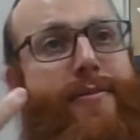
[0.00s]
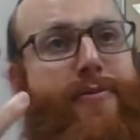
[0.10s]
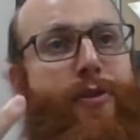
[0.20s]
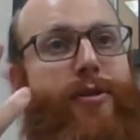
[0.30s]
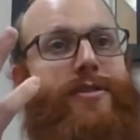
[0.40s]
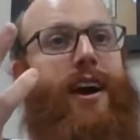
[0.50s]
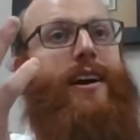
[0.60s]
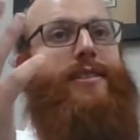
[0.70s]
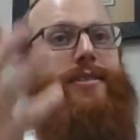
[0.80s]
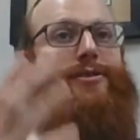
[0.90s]
before
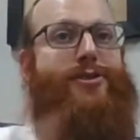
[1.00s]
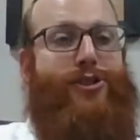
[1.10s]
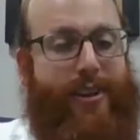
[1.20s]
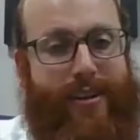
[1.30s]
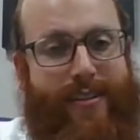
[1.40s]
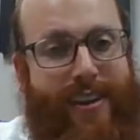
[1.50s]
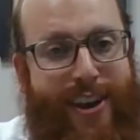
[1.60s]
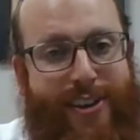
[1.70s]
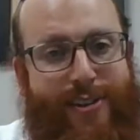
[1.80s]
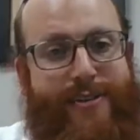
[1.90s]
science understood it.
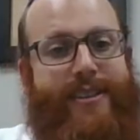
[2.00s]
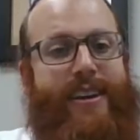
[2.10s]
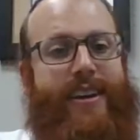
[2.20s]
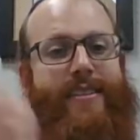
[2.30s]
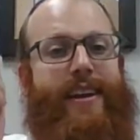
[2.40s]
You see it